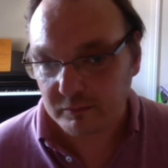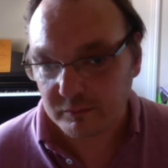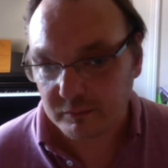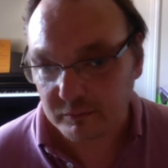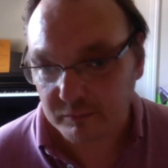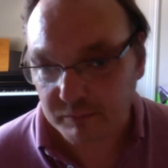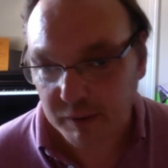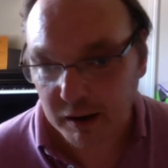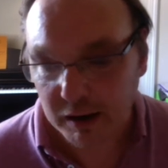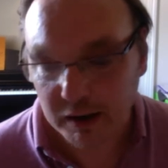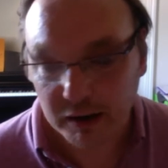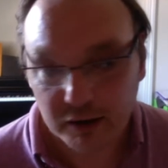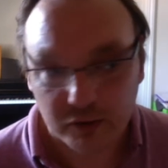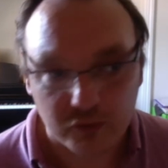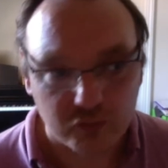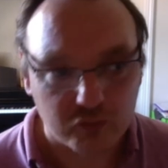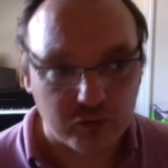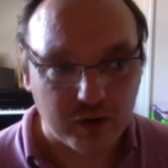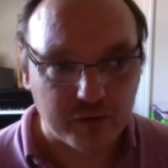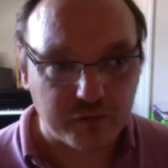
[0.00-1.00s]
by
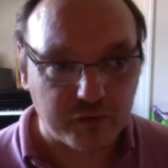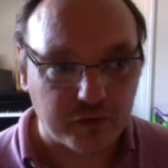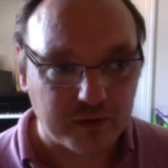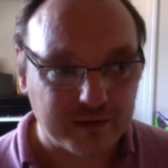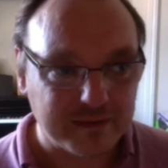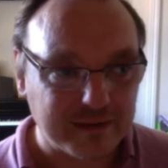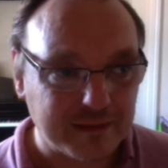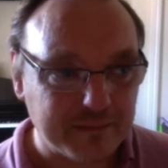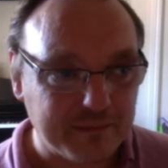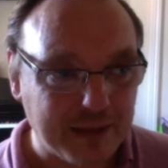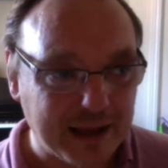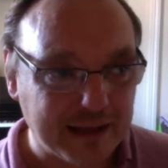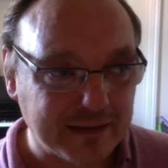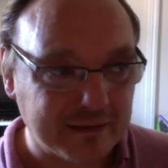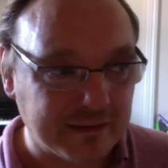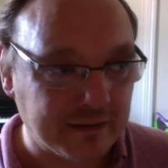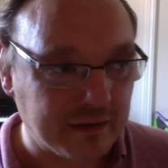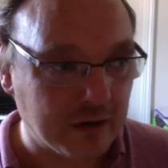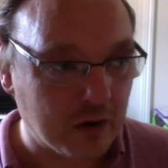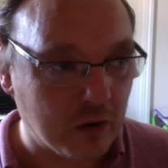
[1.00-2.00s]
referencing back
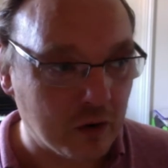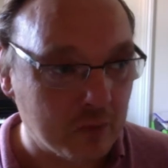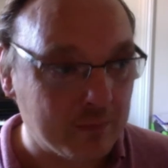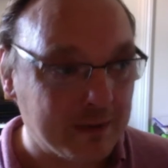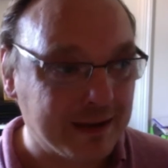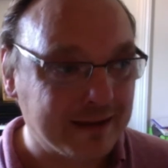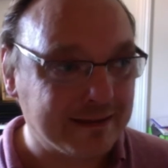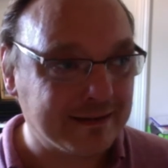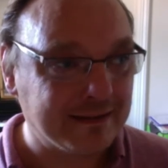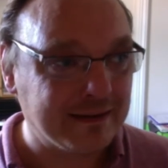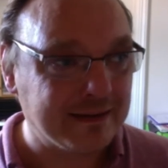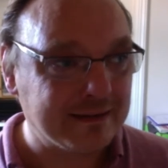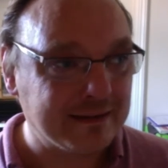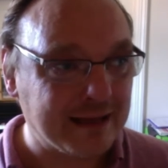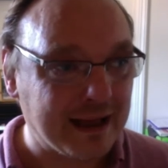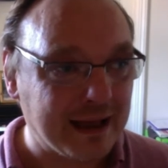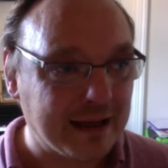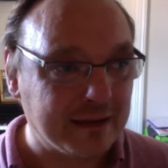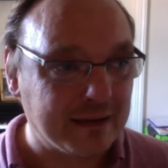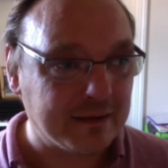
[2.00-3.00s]
to the old mixes
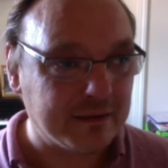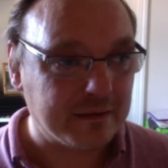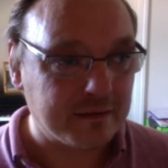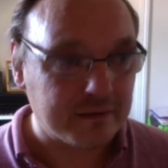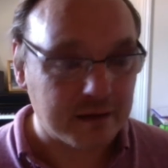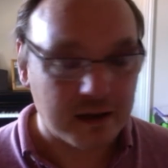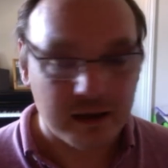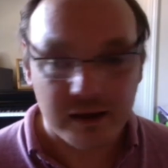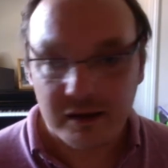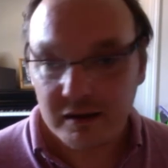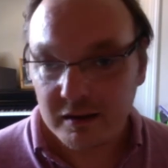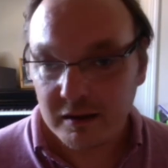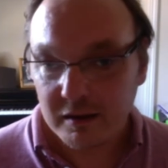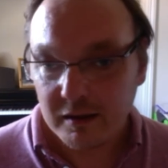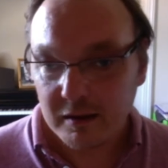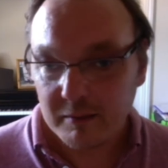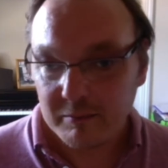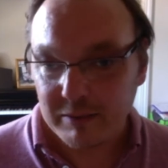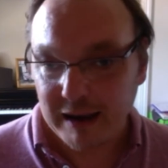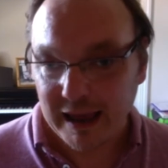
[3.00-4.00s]
and
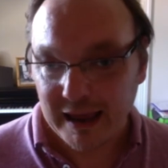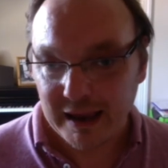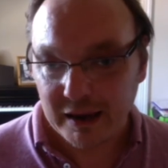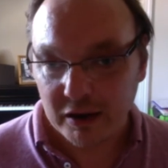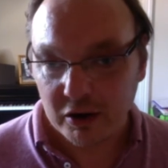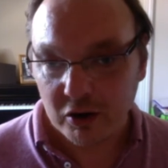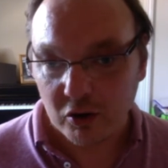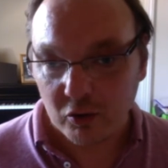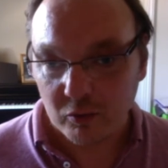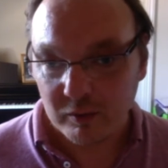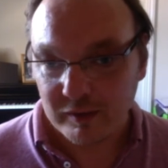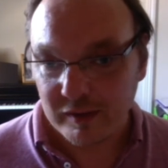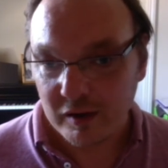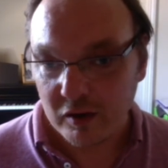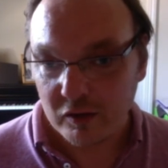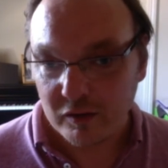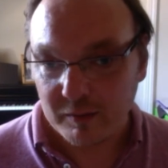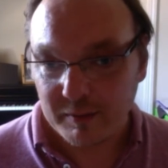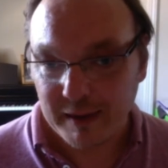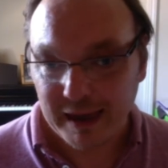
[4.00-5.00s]
playing along with it on
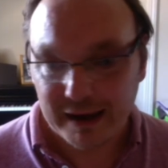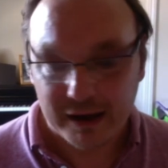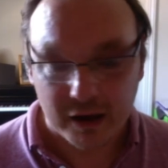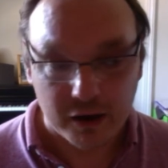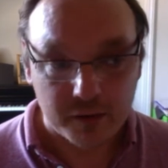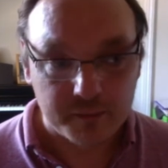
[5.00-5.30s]
the piano.